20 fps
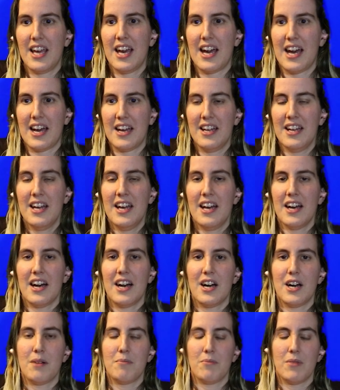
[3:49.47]
Yeah.
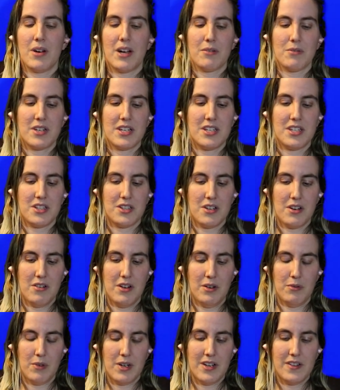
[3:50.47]
I wanted to
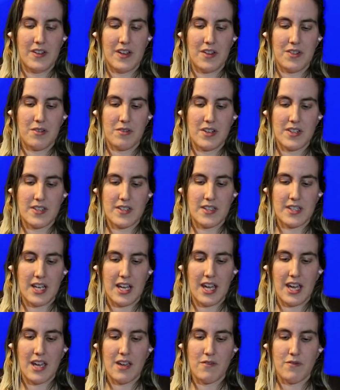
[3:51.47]
throw in one of the other reasons
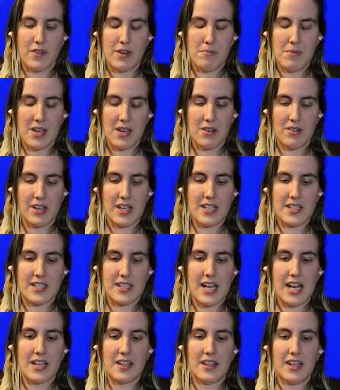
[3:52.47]
I hate Vimeo
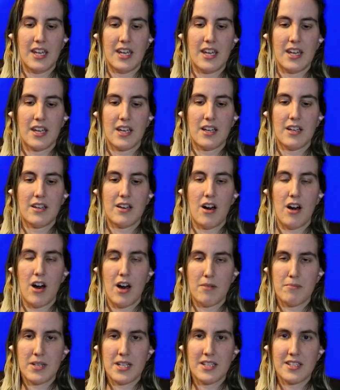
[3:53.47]
is that the
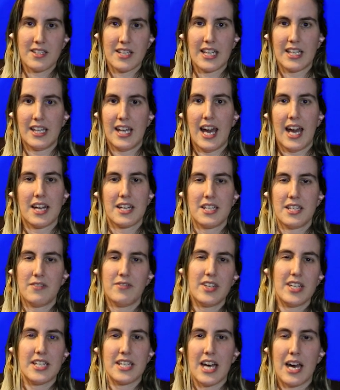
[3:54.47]
comments, like the
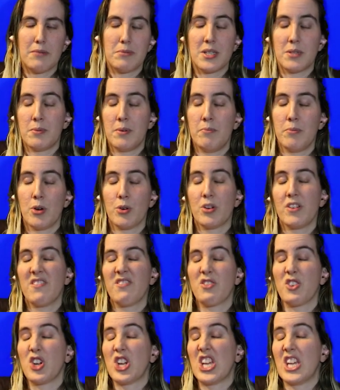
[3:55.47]
activity tab, has been broken
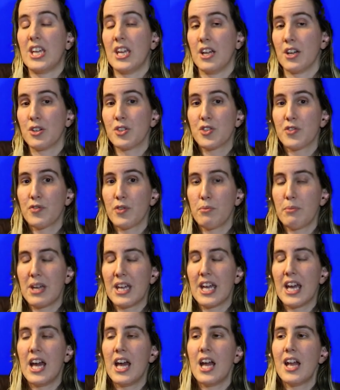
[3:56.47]
for years for
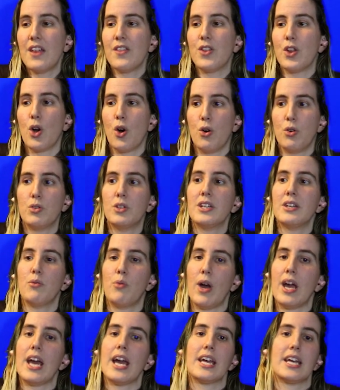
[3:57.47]
me. The only
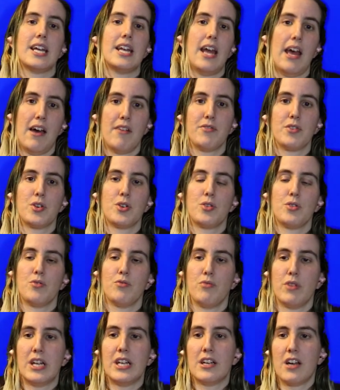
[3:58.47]
way I can ever
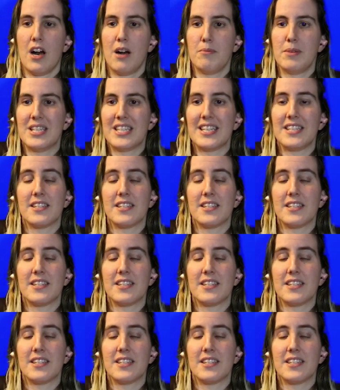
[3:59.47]
read comments